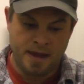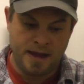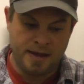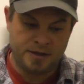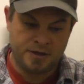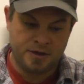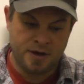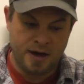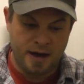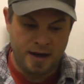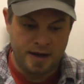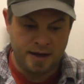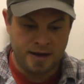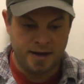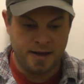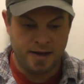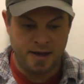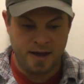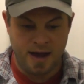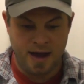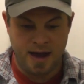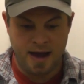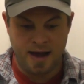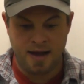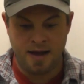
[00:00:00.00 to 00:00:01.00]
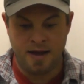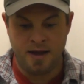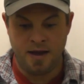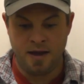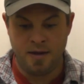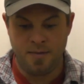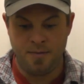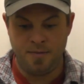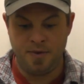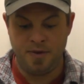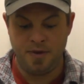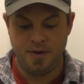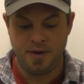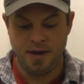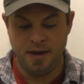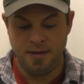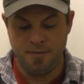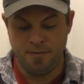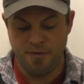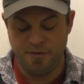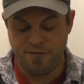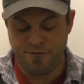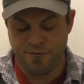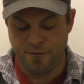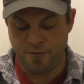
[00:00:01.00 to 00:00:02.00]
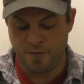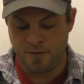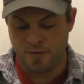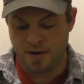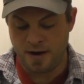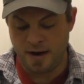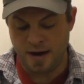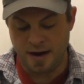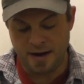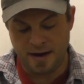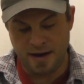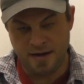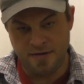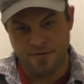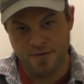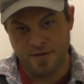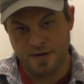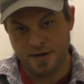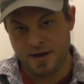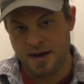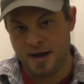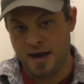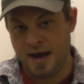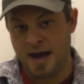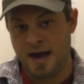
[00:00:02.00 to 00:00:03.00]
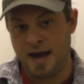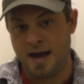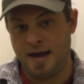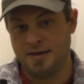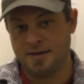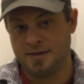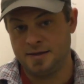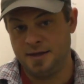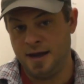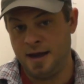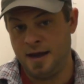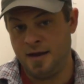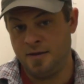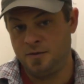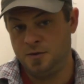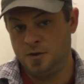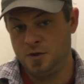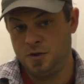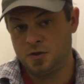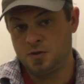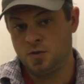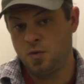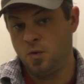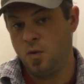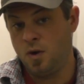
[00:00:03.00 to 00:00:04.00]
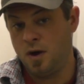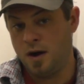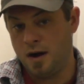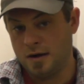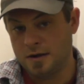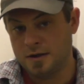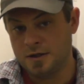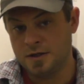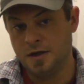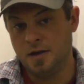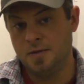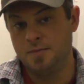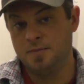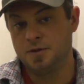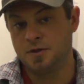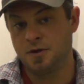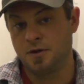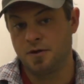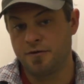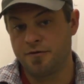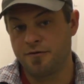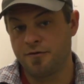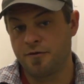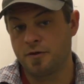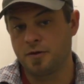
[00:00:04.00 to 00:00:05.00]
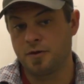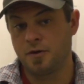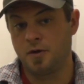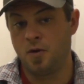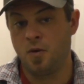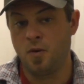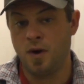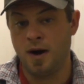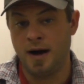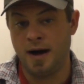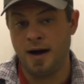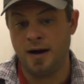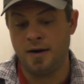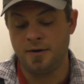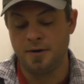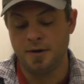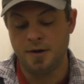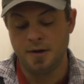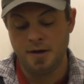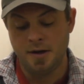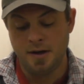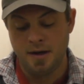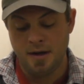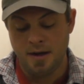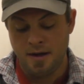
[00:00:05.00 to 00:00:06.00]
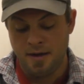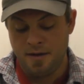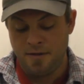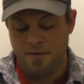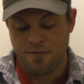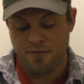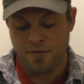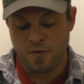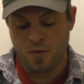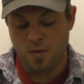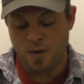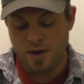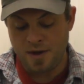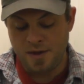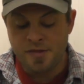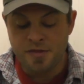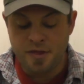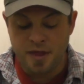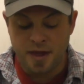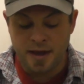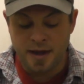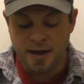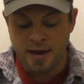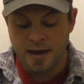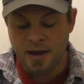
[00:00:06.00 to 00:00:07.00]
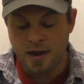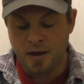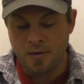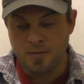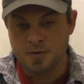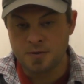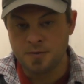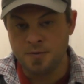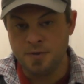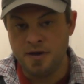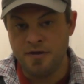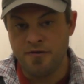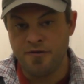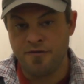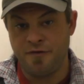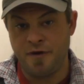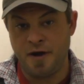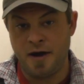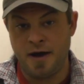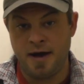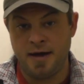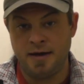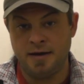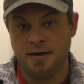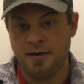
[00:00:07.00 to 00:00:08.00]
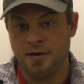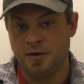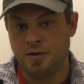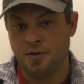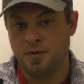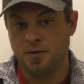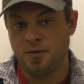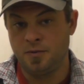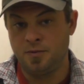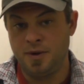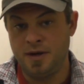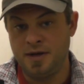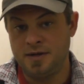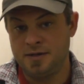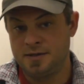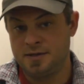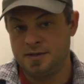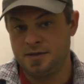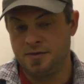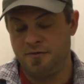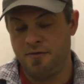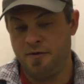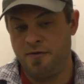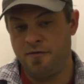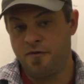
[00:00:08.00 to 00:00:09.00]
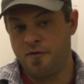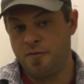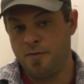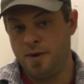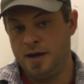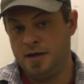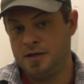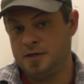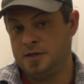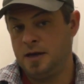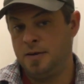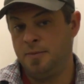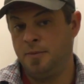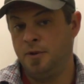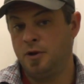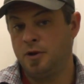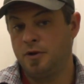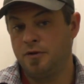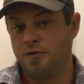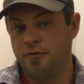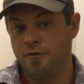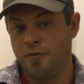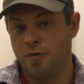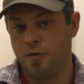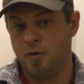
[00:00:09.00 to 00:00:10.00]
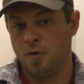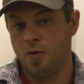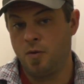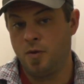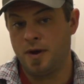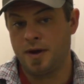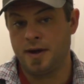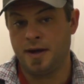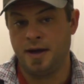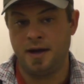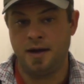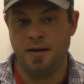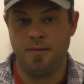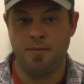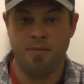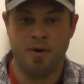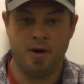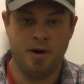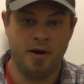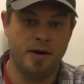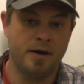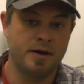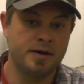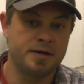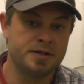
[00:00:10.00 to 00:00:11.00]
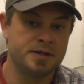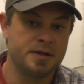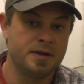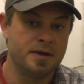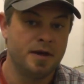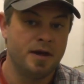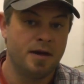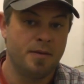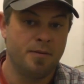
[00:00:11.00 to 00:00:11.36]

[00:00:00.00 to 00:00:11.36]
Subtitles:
I try to get high up, and before I even cast, I'll just watch and observe for a little while. For one thing, it helps me find little pieces of information I'm looking for. What kind of bugs?